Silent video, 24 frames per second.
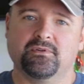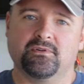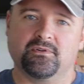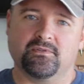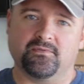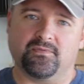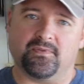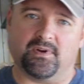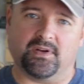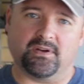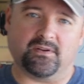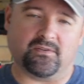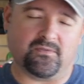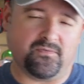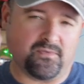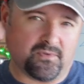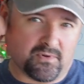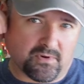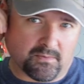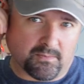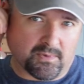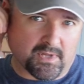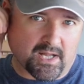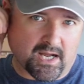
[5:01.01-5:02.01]
You can find
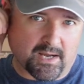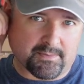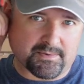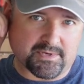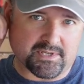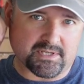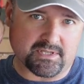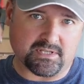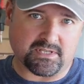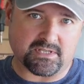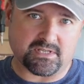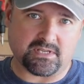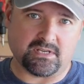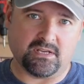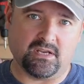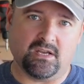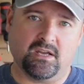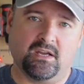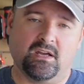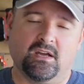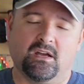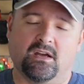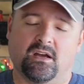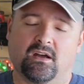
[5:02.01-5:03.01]
affordable options
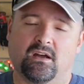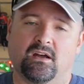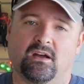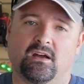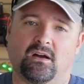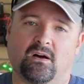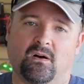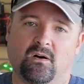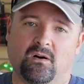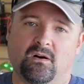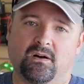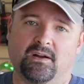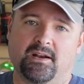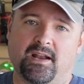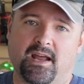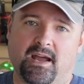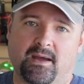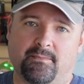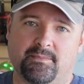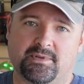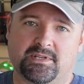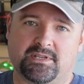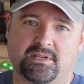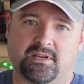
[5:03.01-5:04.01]
uh, on
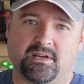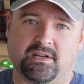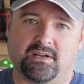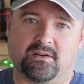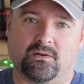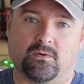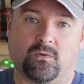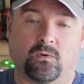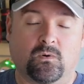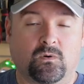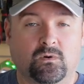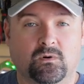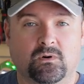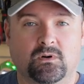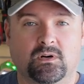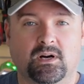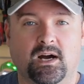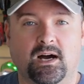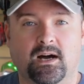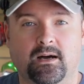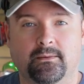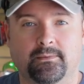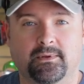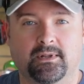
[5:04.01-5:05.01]
Amazon or
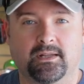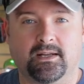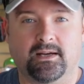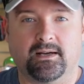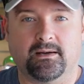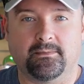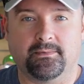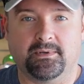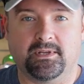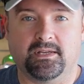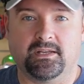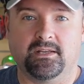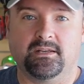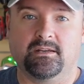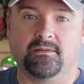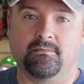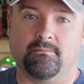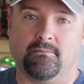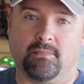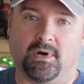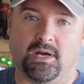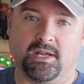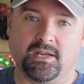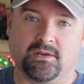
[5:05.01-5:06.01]
Hobby Lobby,
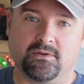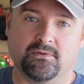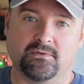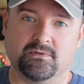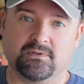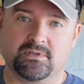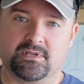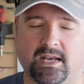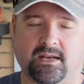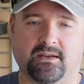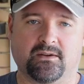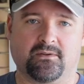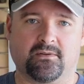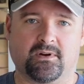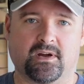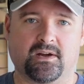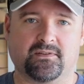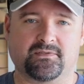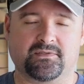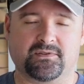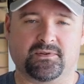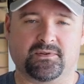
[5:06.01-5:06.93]
Michael's, any craft